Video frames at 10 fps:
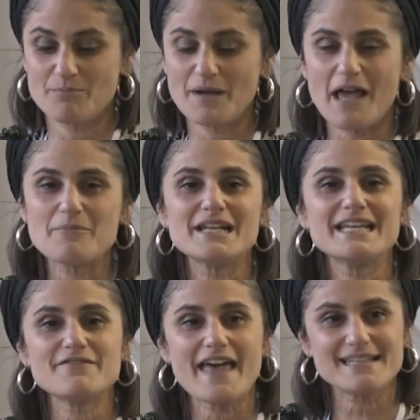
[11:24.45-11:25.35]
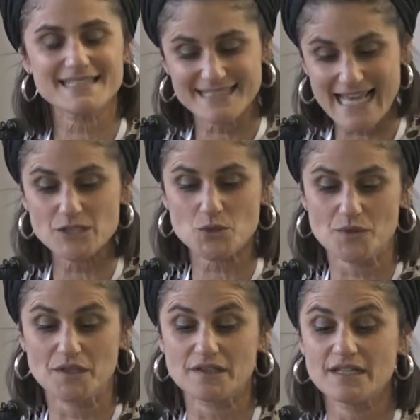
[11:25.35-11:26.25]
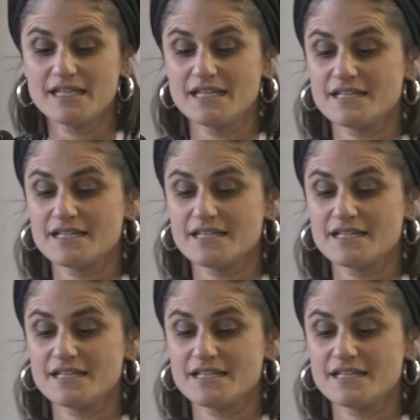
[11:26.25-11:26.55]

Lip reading: but I believe they're central